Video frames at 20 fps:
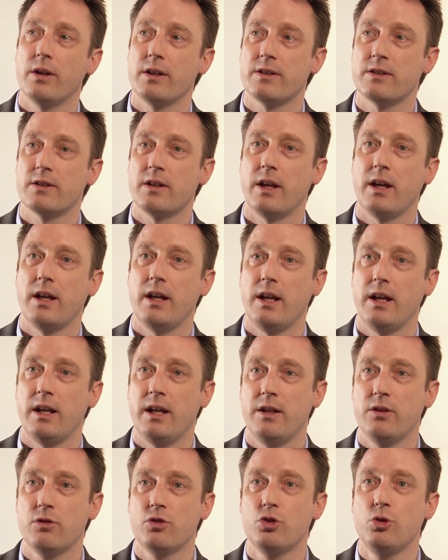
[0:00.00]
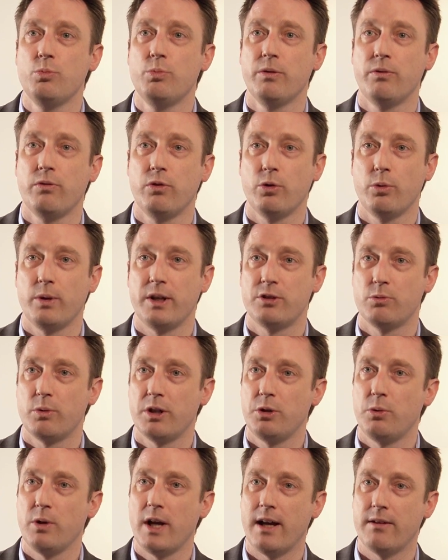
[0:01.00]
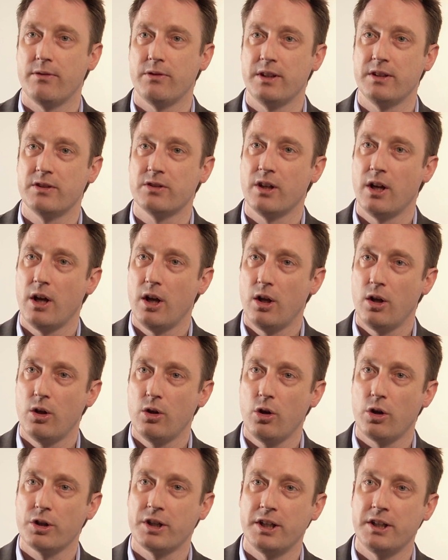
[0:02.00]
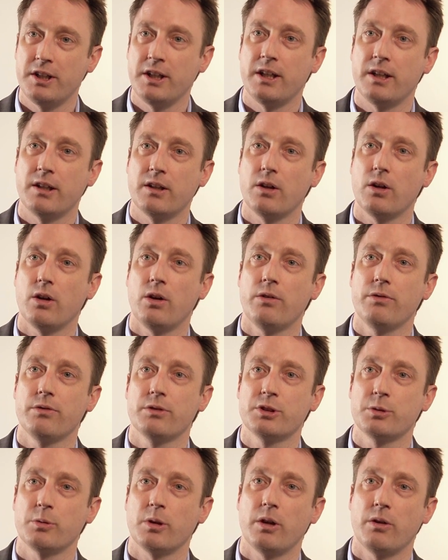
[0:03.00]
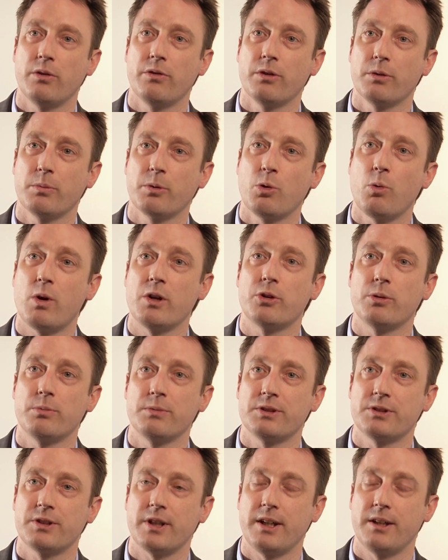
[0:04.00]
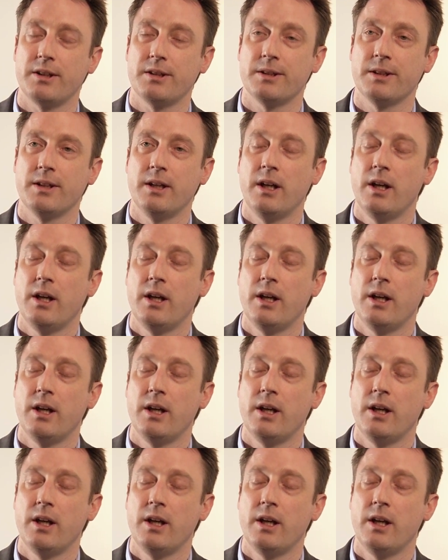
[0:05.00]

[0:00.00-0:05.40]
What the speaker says: say, in superfluids, where you have this locking in of a quantum state.